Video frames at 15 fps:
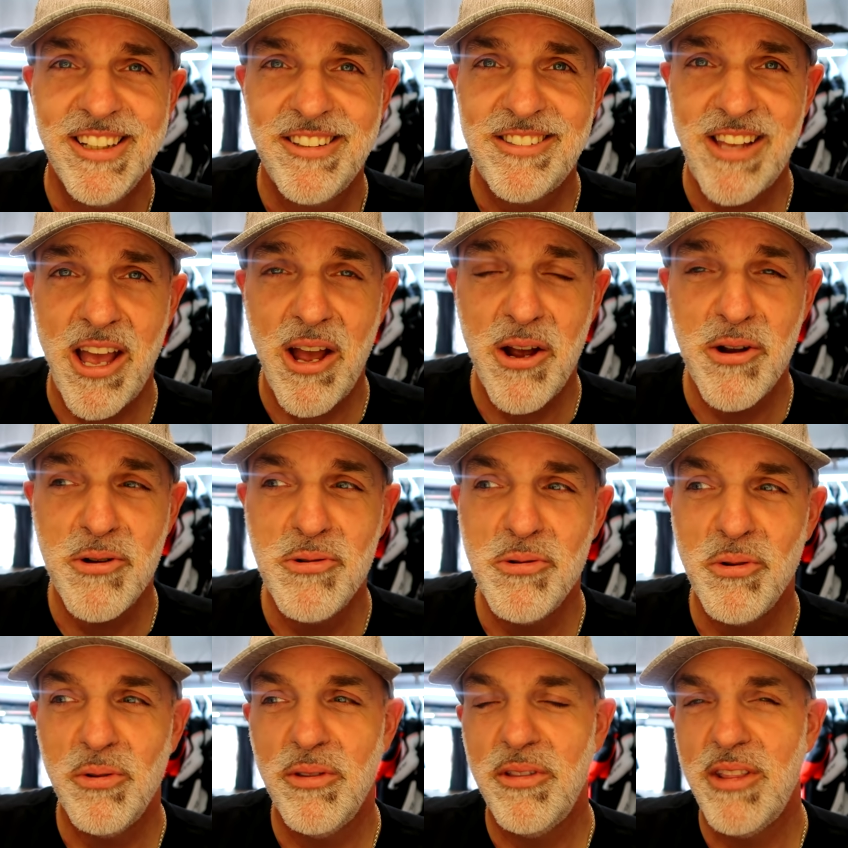
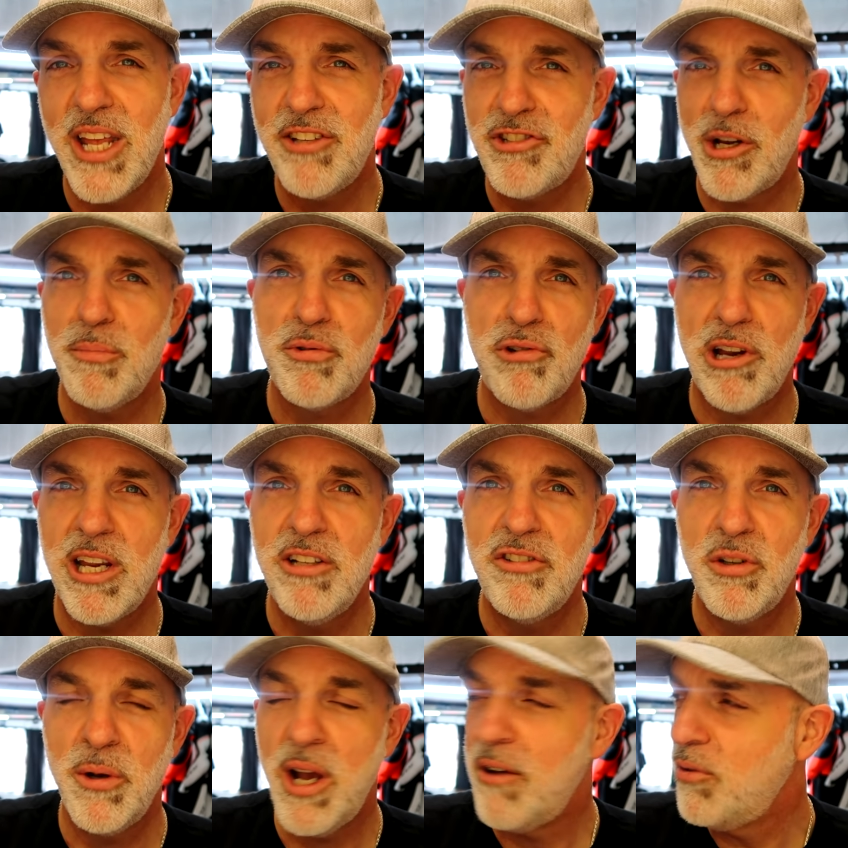So let's jump straight
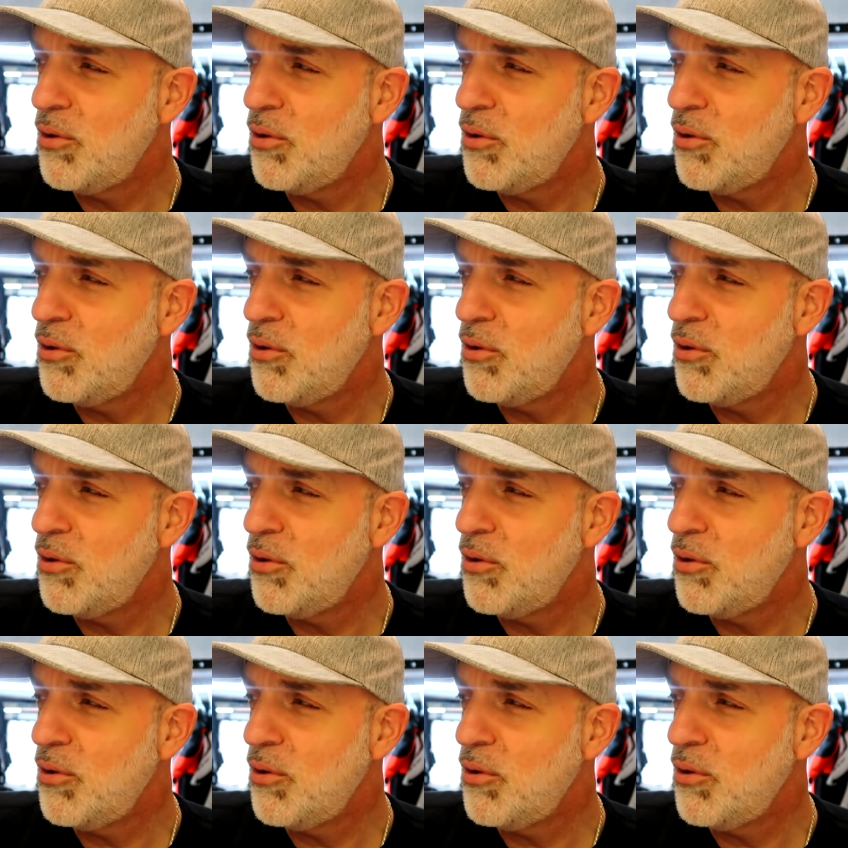into it.